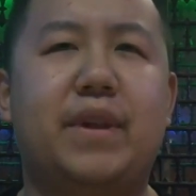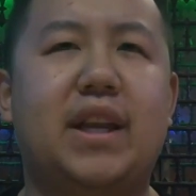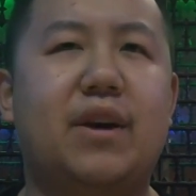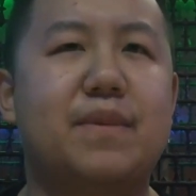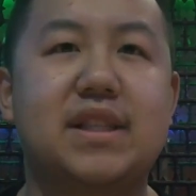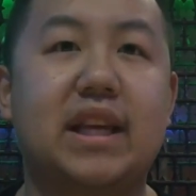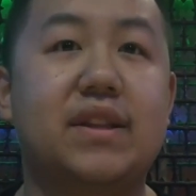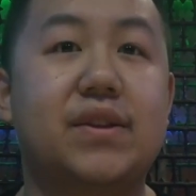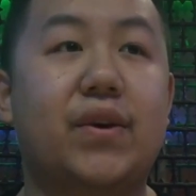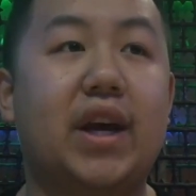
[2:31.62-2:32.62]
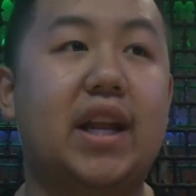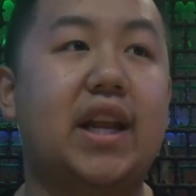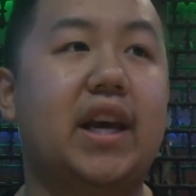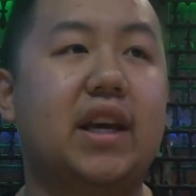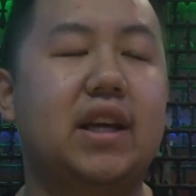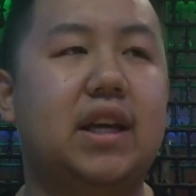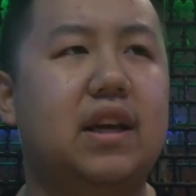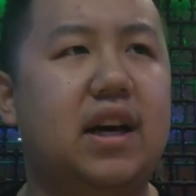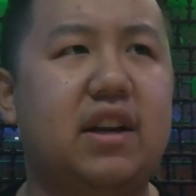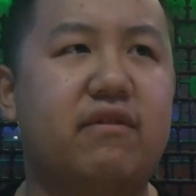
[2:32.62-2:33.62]
played out my skin to go 9-8,
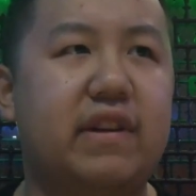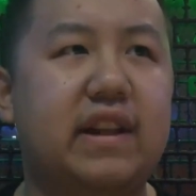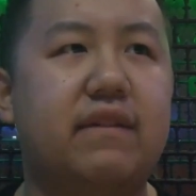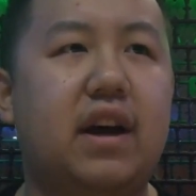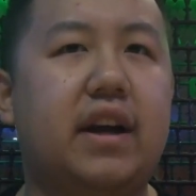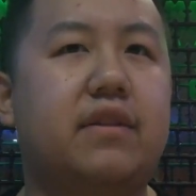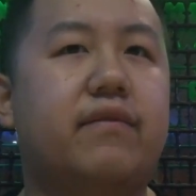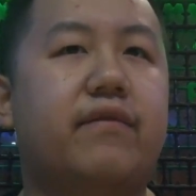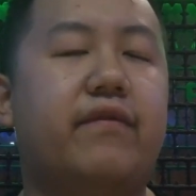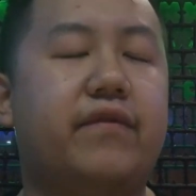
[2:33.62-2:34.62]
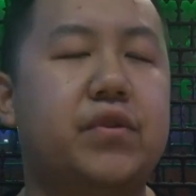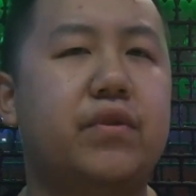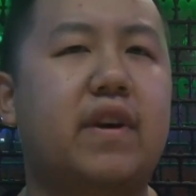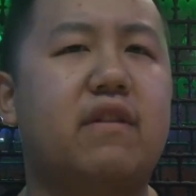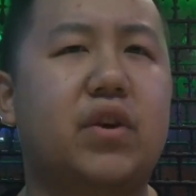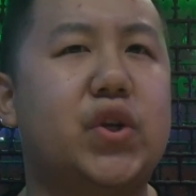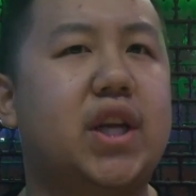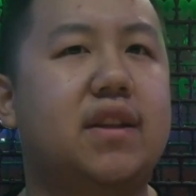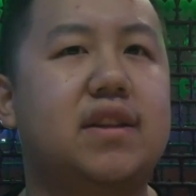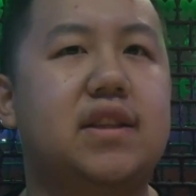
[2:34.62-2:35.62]
and I had two very good
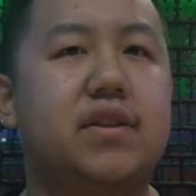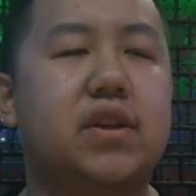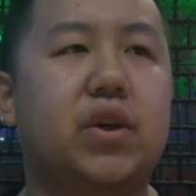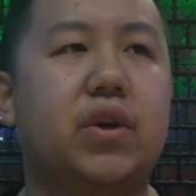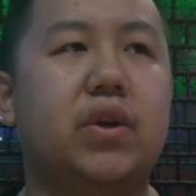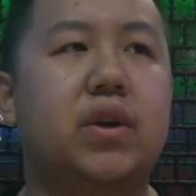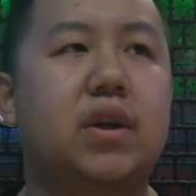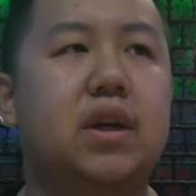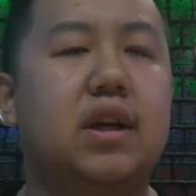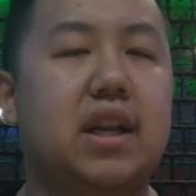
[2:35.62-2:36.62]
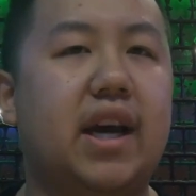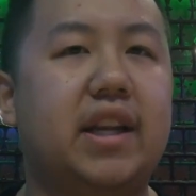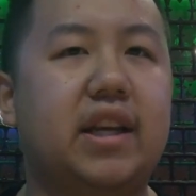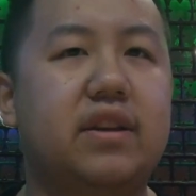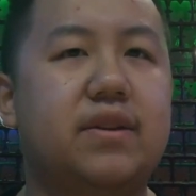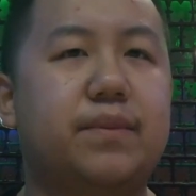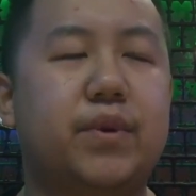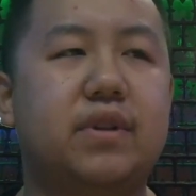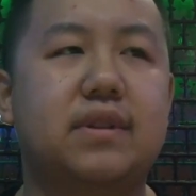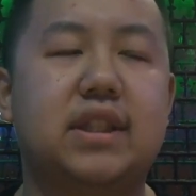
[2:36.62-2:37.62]
chances to go 9-8,
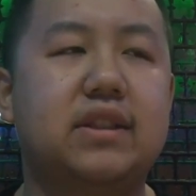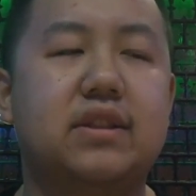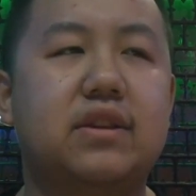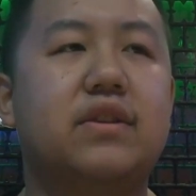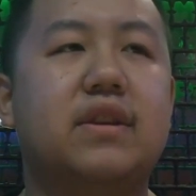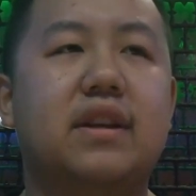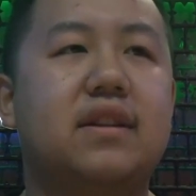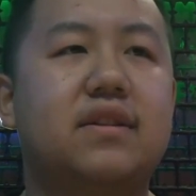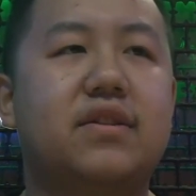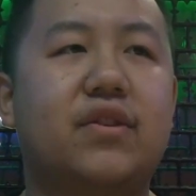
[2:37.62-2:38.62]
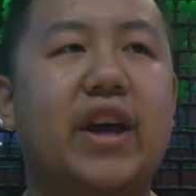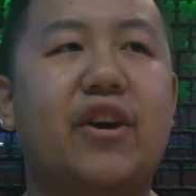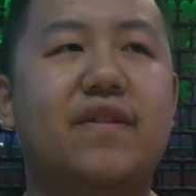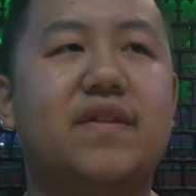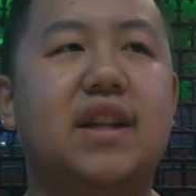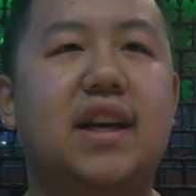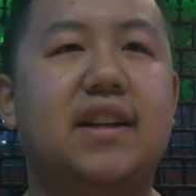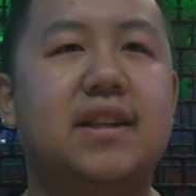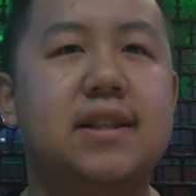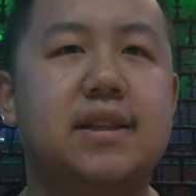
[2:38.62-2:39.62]
but just couldn't get over the
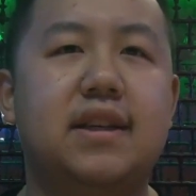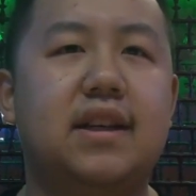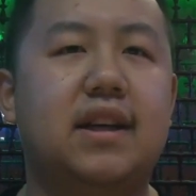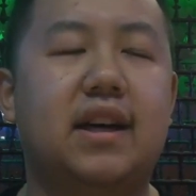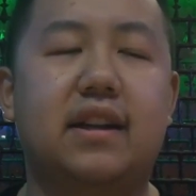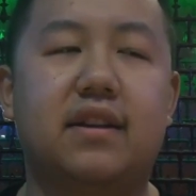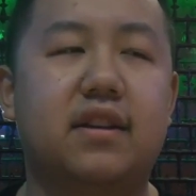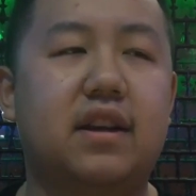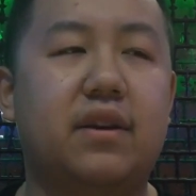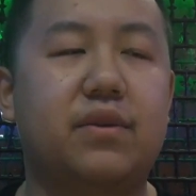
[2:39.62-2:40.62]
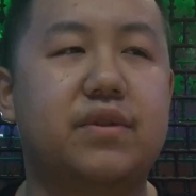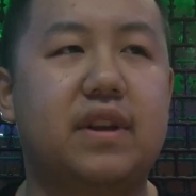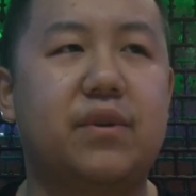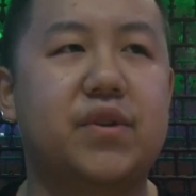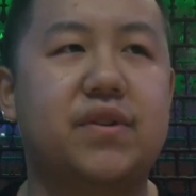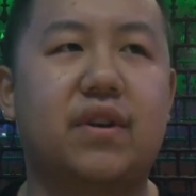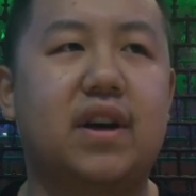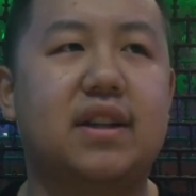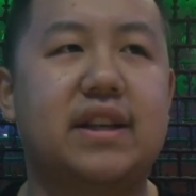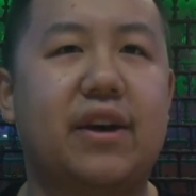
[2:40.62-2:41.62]
line, and it was so
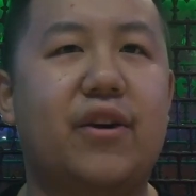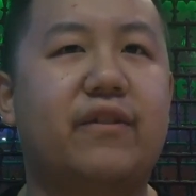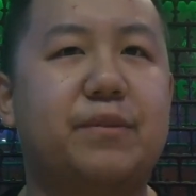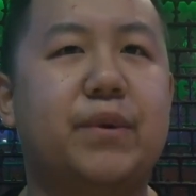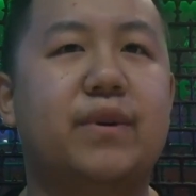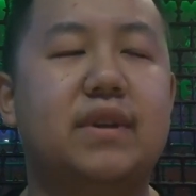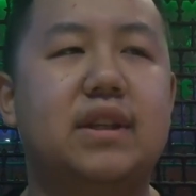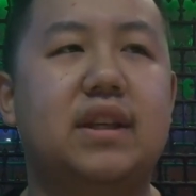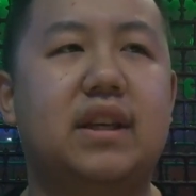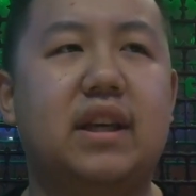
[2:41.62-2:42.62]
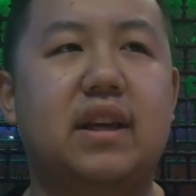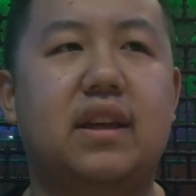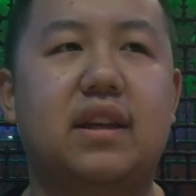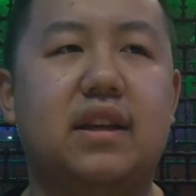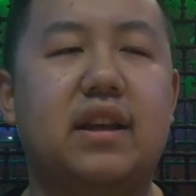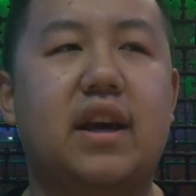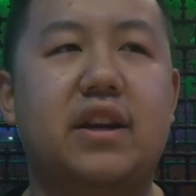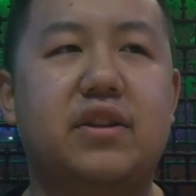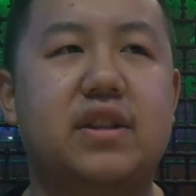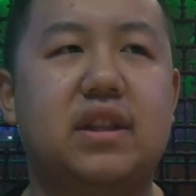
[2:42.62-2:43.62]
hard to get over. But
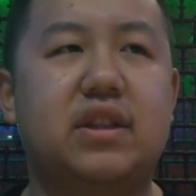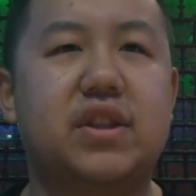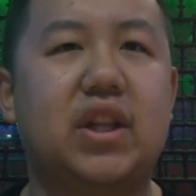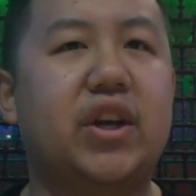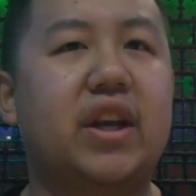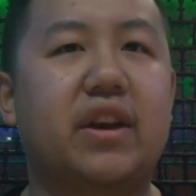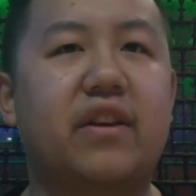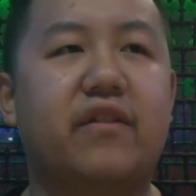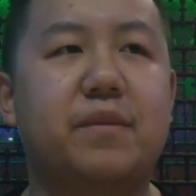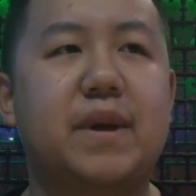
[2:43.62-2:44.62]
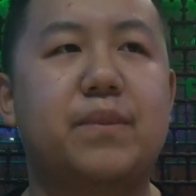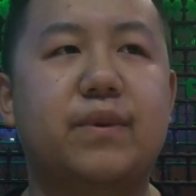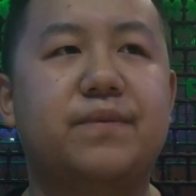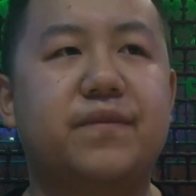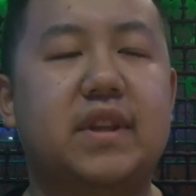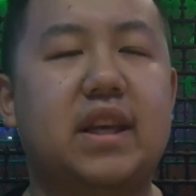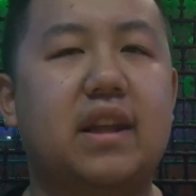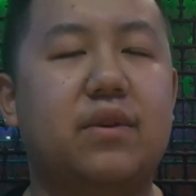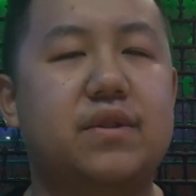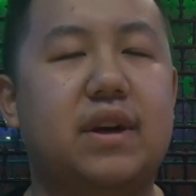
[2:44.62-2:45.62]
yeah, it's just a learning curve for me. But
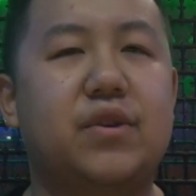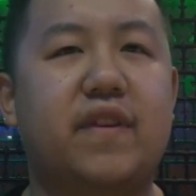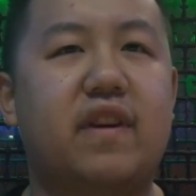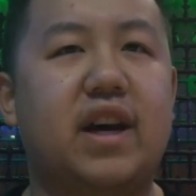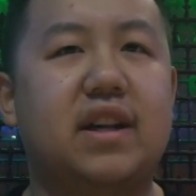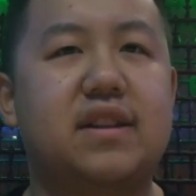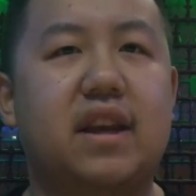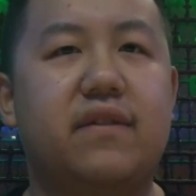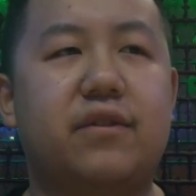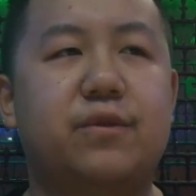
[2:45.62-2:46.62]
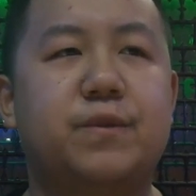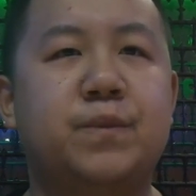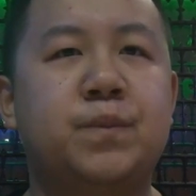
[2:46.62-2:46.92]
yeah, that was very hard to get through.